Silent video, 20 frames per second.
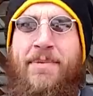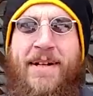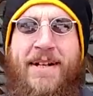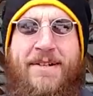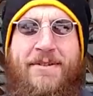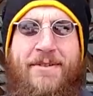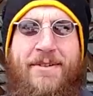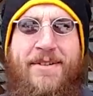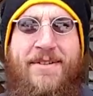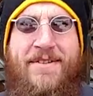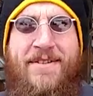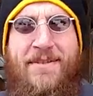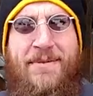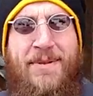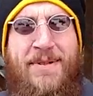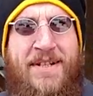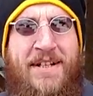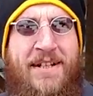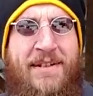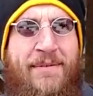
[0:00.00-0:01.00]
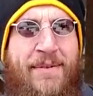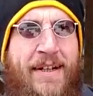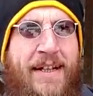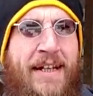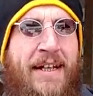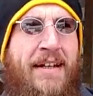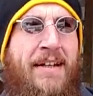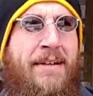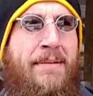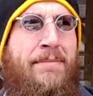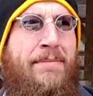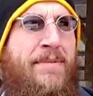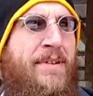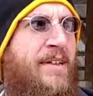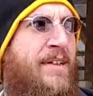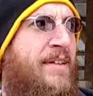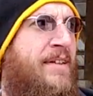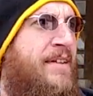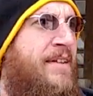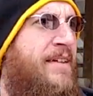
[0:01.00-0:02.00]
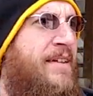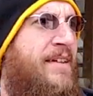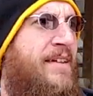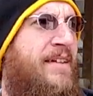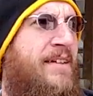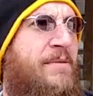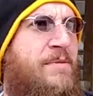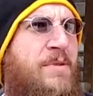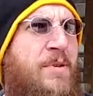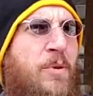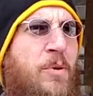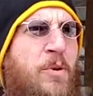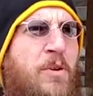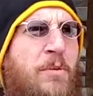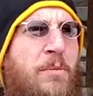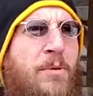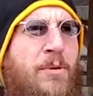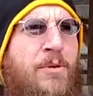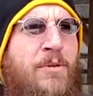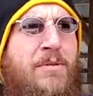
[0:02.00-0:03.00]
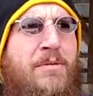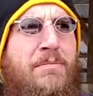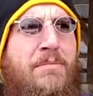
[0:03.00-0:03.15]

Patriots. It wasn't even a game. It was horrible,